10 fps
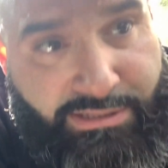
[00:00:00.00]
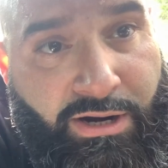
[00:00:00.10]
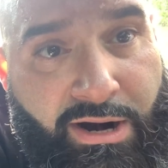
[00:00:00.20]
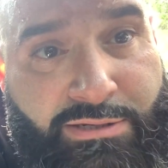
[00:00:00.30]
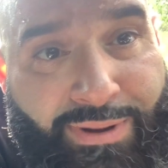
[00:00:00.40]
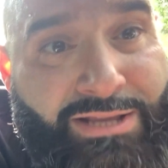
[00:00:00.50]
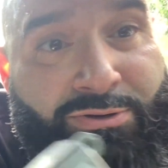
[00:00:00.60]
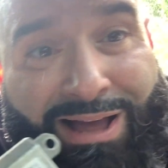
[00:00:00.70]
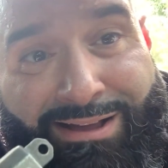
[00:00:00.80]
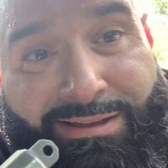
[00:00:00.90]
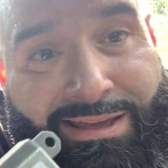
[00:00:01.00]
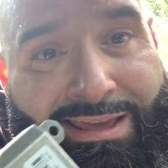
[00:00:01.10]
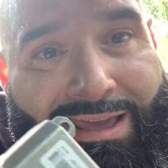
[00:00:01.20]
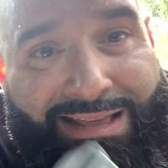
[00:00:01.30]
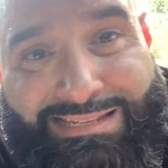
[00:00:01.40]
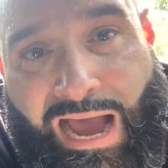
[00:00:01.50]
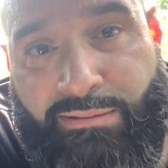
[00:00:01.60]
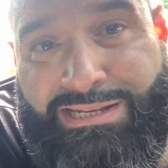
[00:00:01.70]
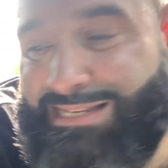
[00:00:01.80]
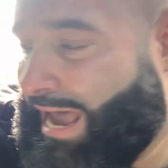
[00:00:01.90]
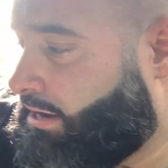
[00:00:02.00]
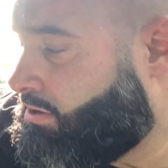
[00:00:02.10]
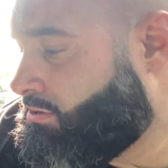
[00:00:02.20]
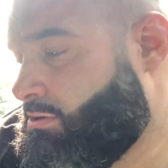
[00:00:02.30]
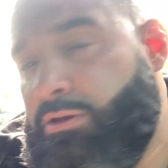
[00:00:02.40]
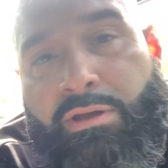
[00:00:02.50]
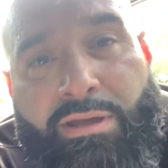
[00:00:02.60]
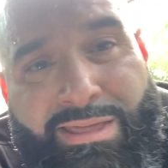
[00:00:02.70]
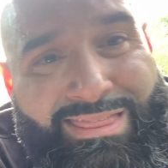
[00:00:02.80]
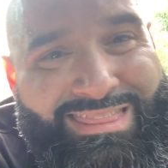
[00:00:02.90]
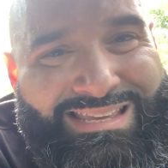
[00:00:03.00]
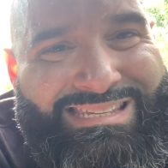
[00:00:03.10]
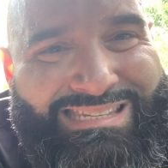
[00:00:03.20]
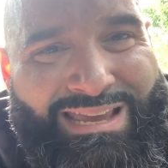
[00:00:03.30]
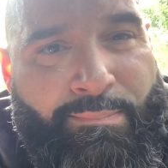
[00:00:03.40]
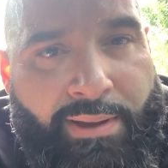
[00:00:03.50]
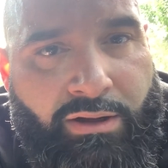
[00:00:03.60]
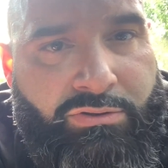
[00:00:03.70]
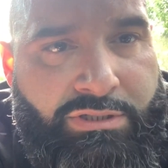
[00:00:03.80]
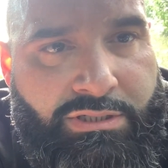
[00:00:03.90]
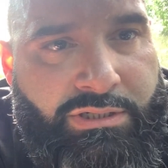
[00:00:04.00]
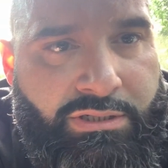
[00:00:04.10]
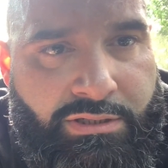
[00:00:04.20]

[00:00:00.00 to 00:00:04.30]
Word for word: S R S module out. Time to tackle the seat belts.